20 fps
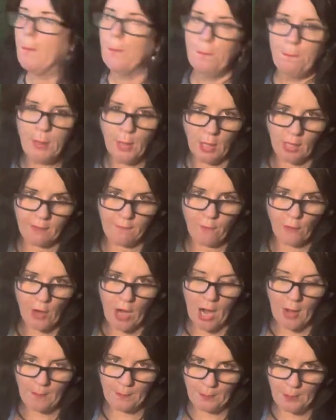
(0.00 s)
book for
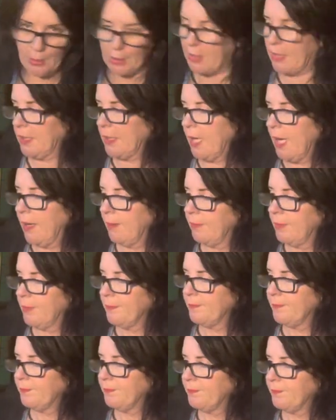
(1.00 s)
our book club
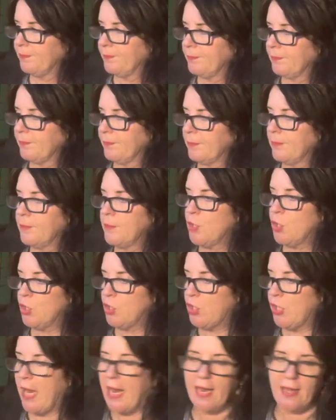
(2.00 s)
to
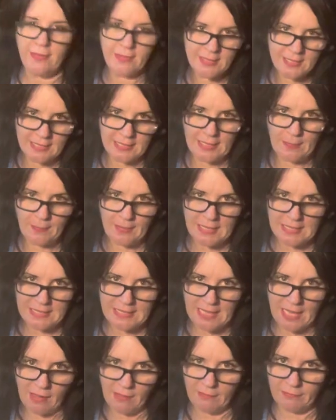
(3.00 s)
shake the sleeping
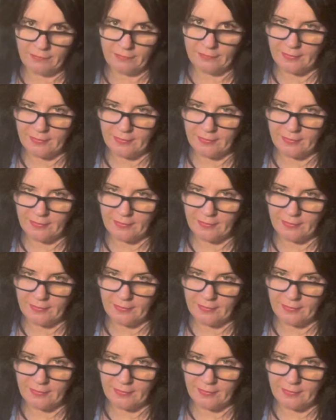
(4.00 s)
self.